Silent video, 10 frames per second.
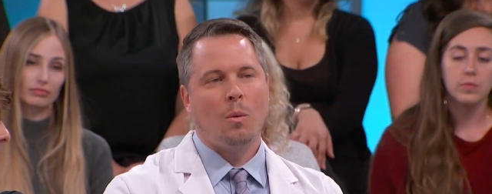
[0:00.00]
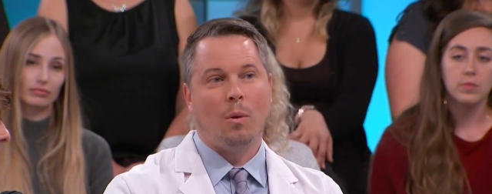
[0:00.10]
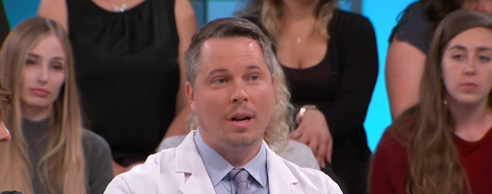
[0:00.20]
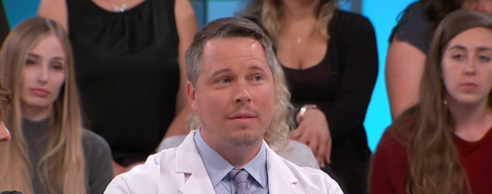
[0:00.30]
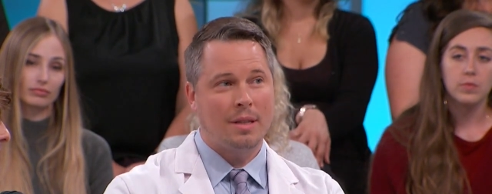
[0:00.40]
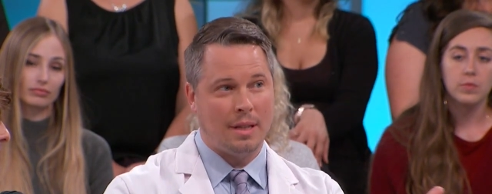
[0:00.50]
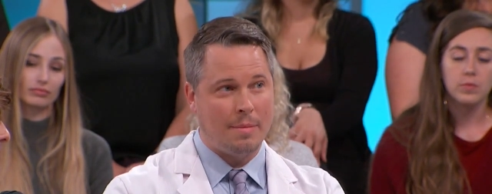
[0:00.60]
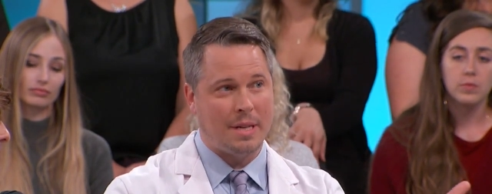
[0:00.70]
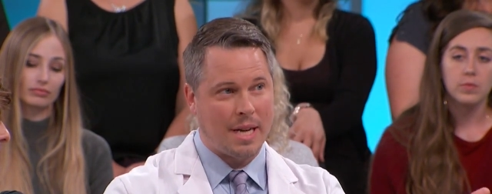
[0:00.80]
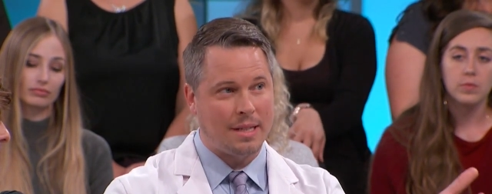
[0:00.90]
Speaker 1: one of the
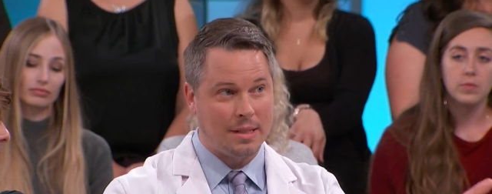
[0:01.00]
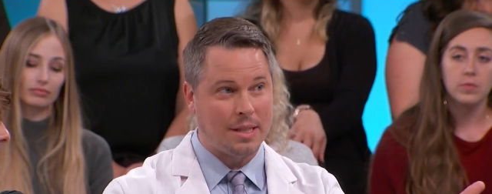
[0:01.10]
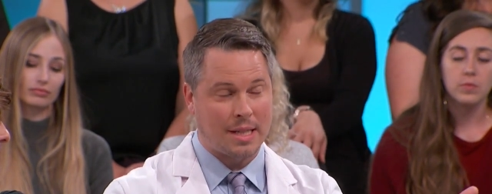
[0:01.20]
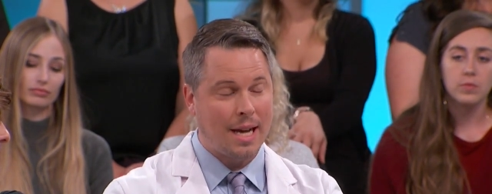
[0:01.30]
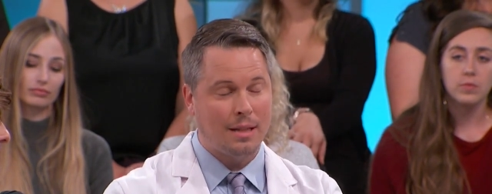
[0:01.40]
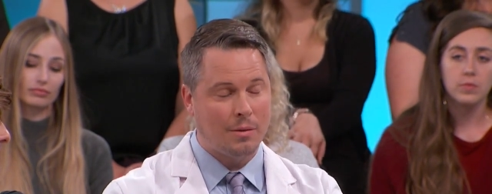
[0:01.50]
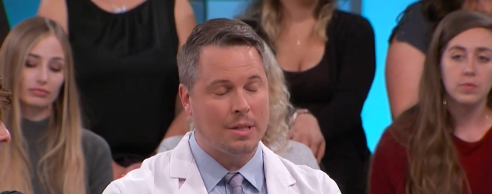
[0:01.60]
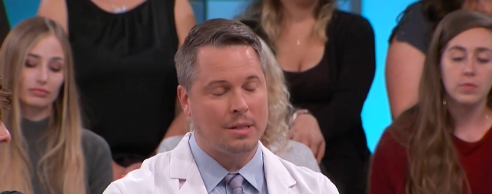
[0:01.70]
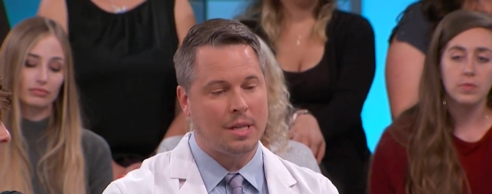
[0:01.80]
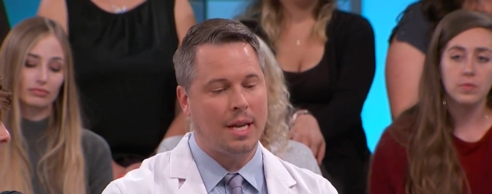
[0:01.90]
limitations, exactly
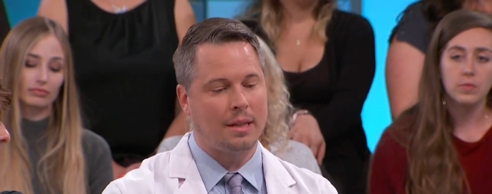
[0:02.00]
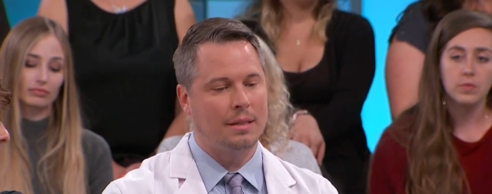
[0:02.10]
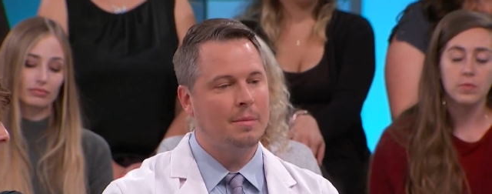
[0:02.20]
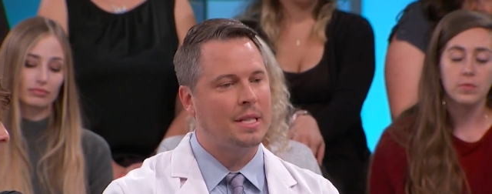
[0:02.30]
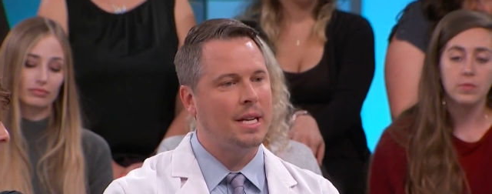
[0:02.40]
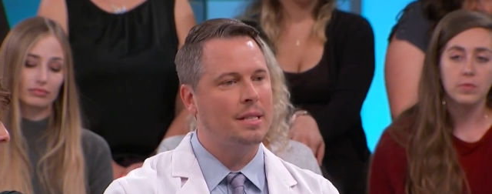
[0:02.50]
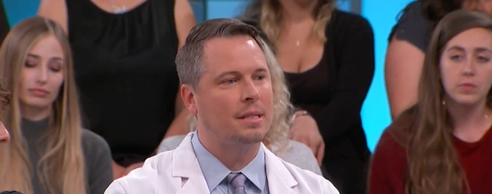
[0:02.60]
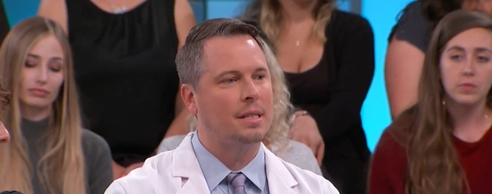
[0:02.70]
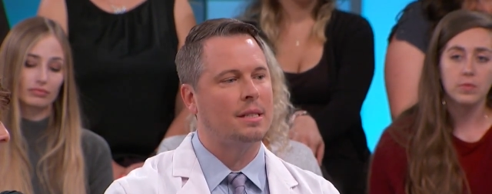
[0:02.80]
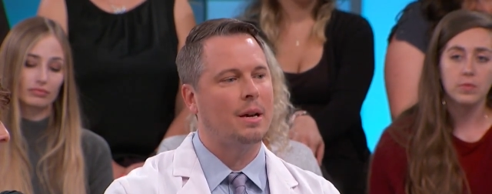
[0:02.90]
what you're saying, the
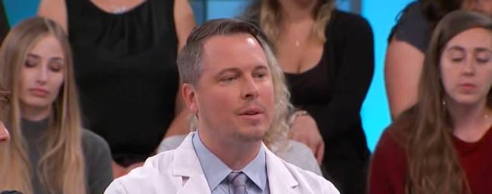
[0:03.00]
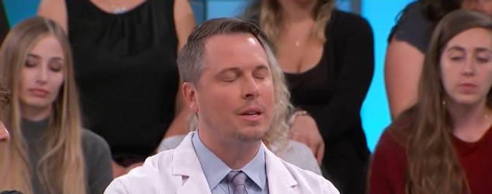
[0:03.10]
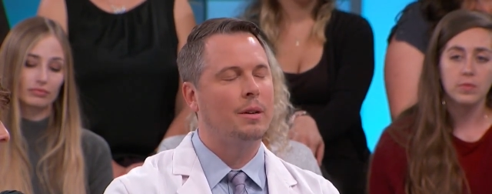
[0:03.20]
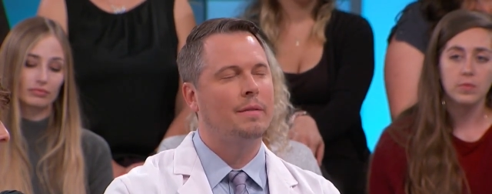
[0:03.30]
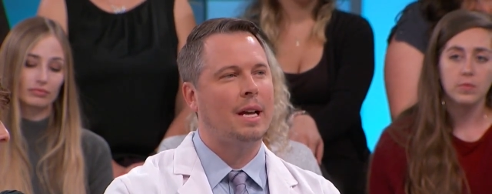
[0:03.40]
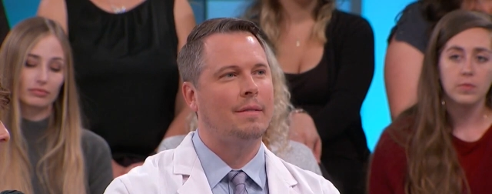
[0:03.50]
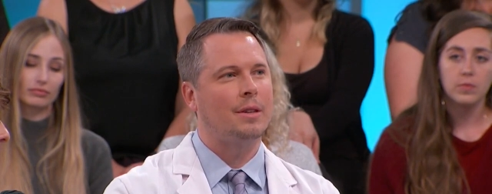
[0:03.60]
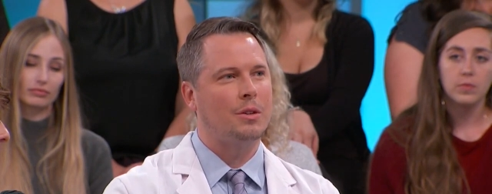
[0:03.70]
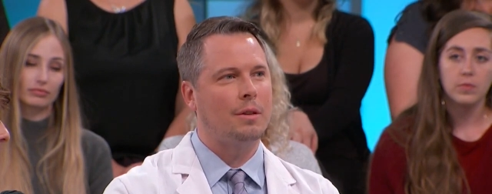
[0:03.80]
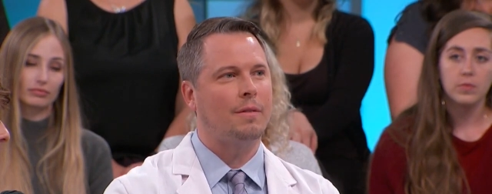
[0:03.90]
limitations is that we don't even
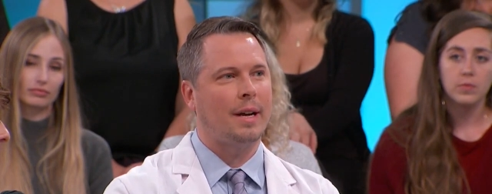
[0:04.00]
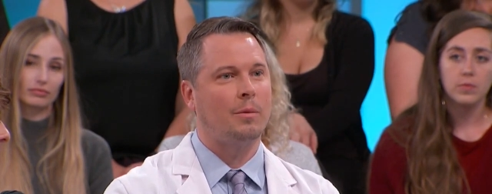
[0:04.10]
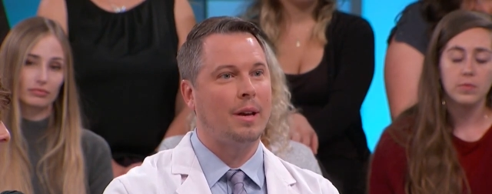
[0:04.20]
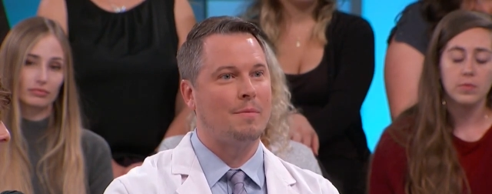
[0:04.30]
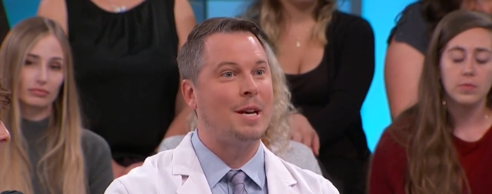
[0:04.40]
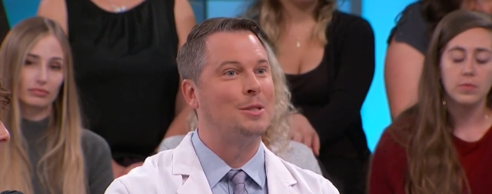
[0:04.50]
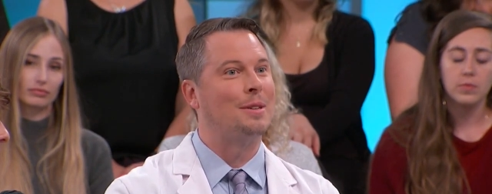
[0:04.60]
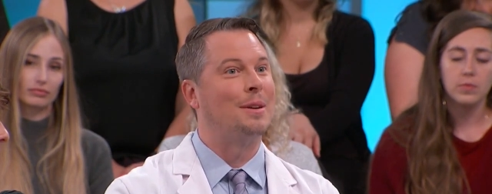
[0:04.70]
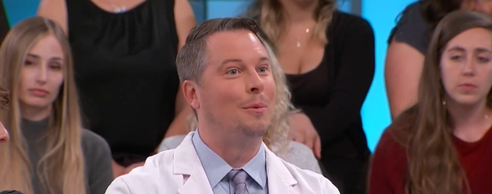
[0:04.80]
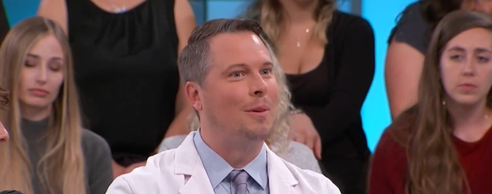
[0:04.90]
have a unified way of
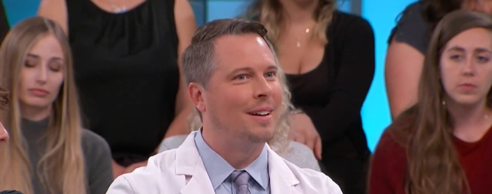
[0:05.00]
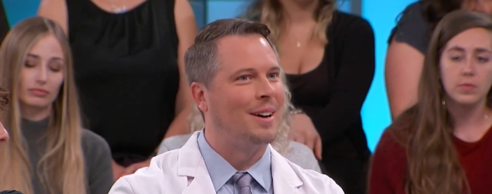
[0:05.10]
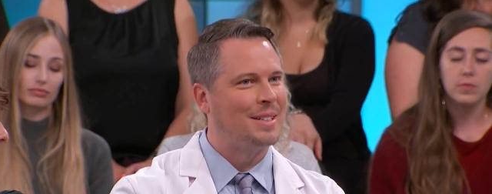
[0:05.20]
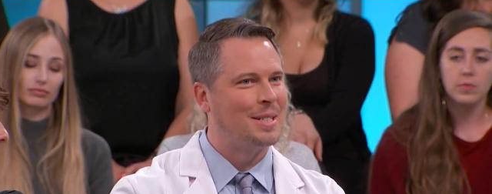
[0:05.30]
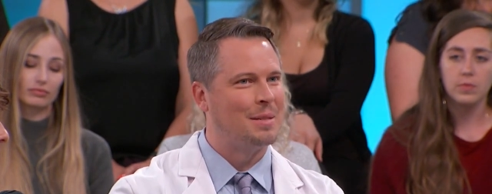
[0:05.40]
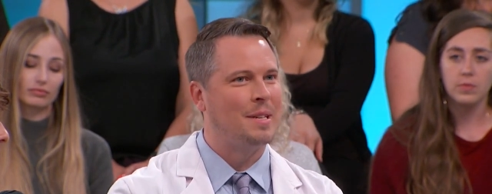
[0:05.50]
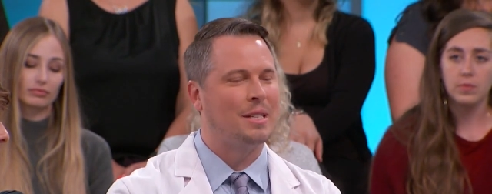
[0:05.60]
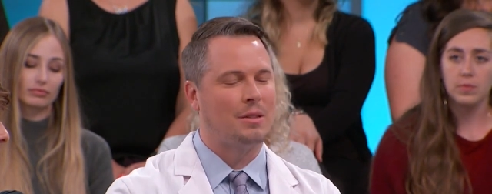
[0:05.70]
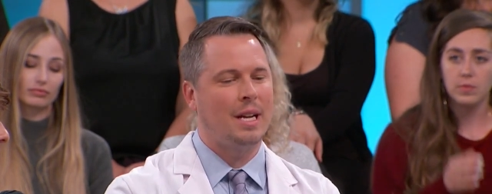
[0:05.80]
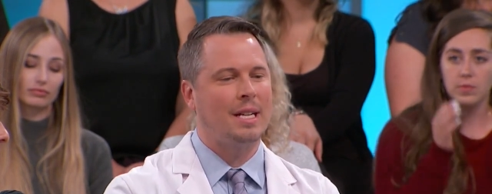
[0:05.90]
measuring what autism
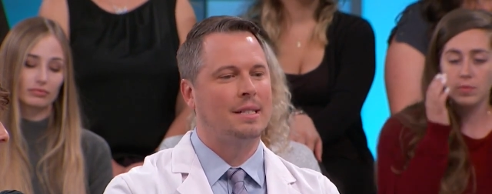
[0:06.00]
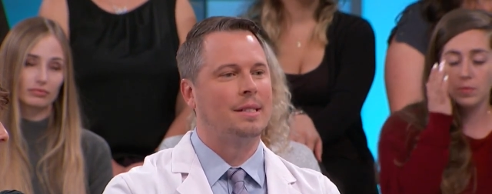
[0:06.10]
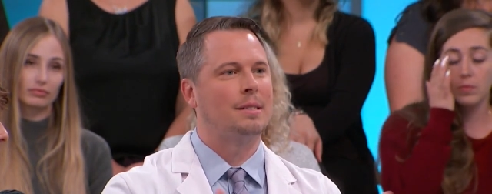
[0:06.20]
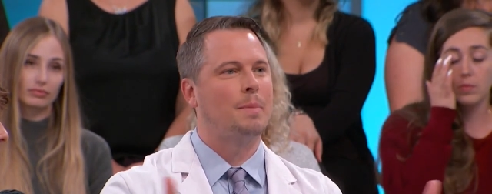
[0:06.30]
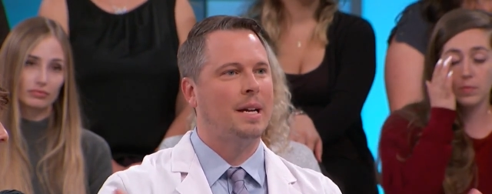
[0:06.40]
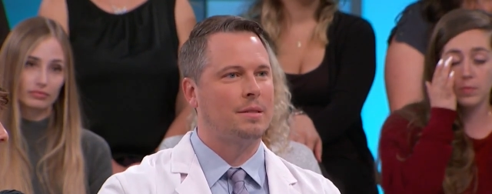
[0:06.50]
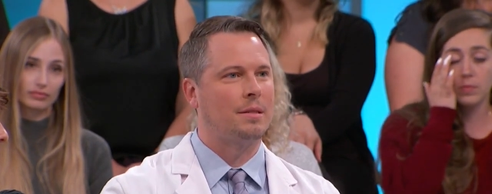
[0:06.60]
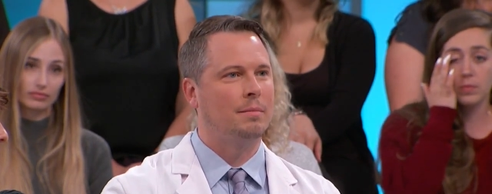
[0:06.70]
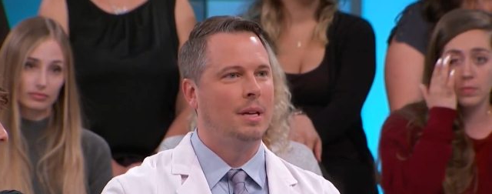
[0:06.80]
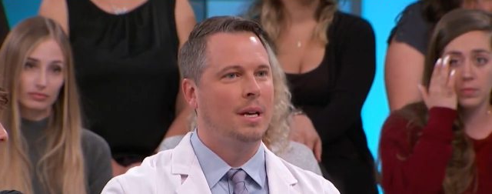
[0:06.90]
is, right? It's a
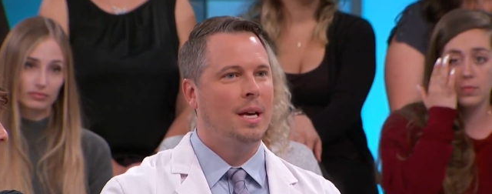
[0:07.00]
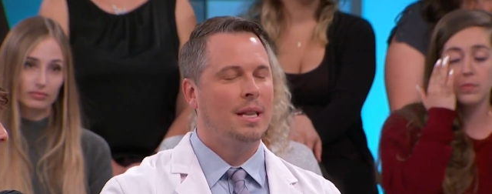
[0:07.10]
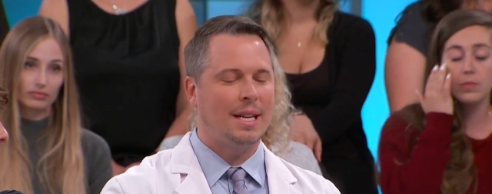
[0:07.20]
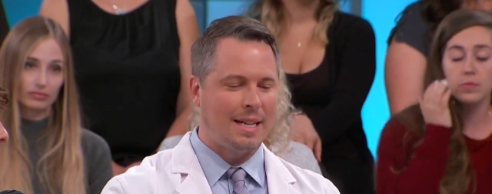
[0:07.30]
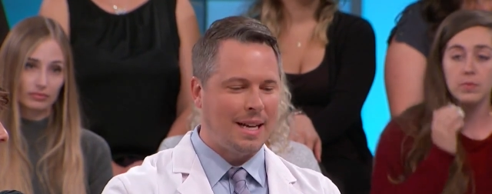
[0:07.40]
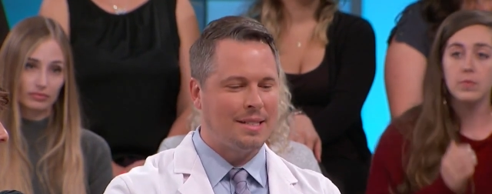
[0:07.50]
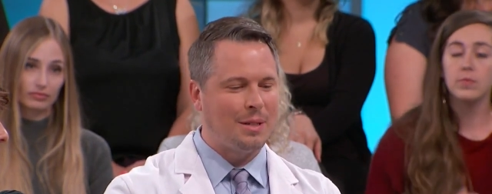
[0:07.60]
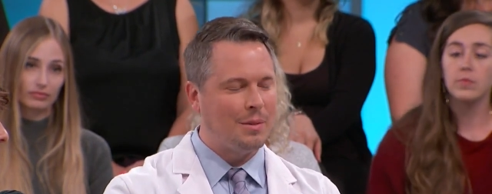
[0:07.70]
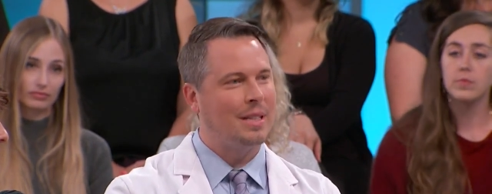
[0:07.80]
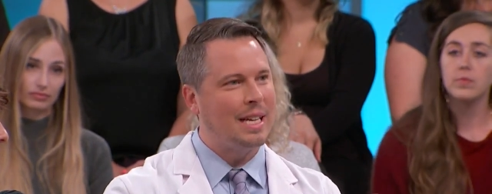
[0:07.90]
spectrum that
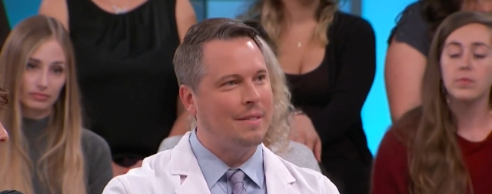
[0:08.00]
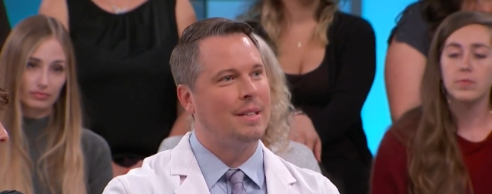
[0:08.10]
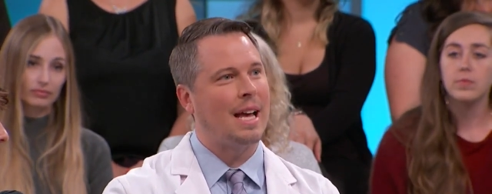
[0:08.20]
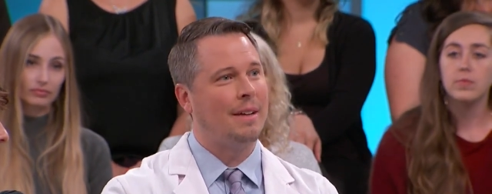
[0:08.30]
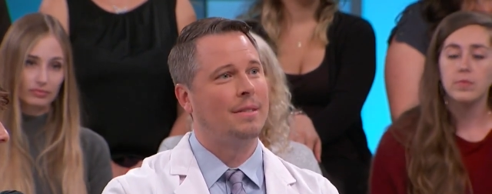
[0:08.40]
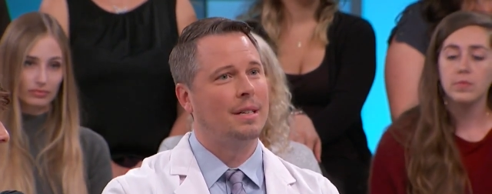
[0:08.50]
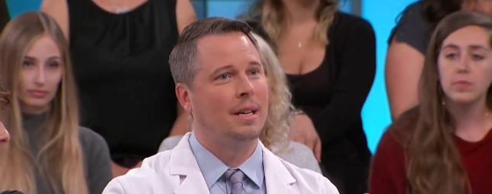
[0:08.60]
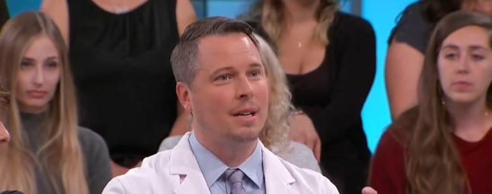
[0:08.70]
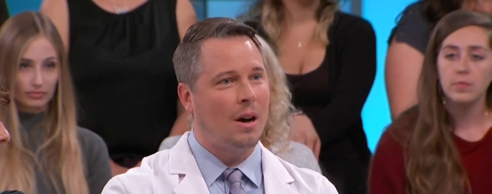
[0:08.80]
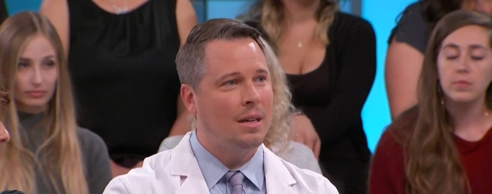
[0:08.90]
doesn't really even have
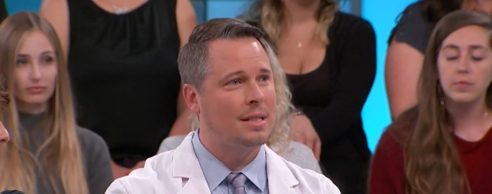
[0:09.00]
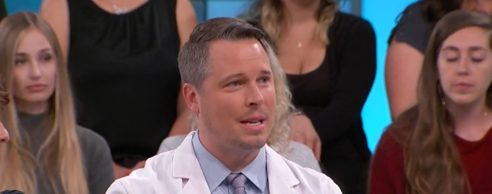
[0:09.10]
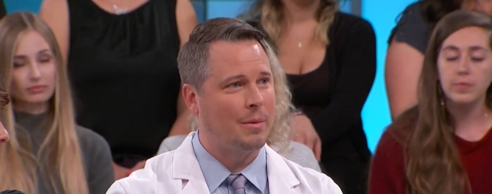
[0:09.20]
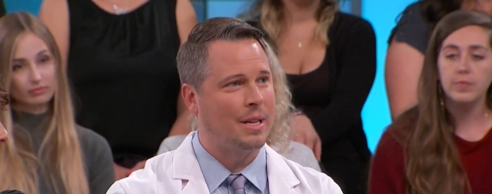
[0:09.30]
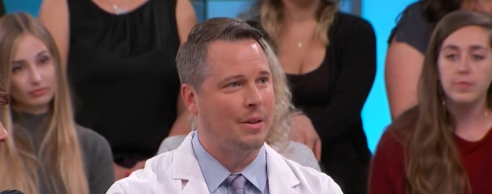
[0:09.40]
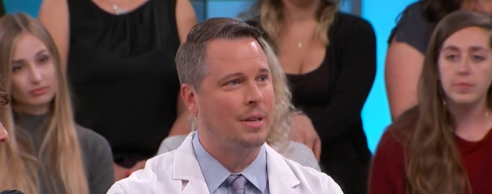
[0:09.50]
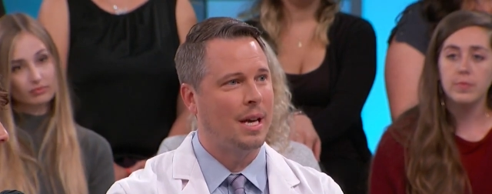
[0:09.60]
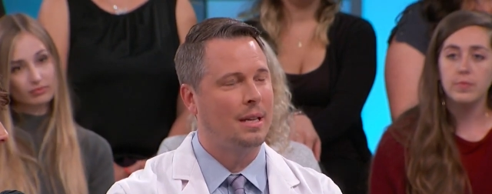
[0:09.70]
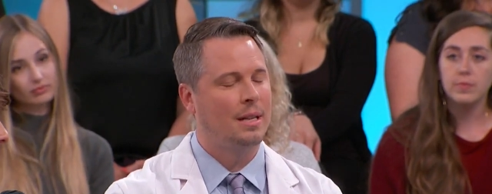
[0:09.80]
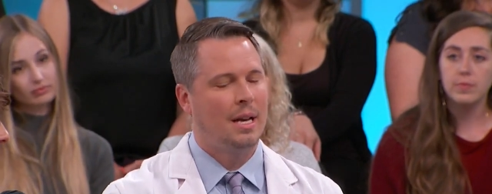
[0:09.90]
a cause that we know
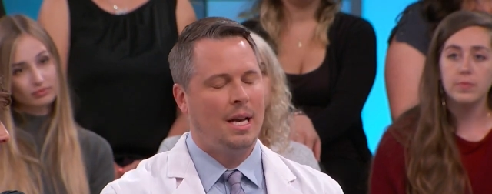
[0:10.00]
yet.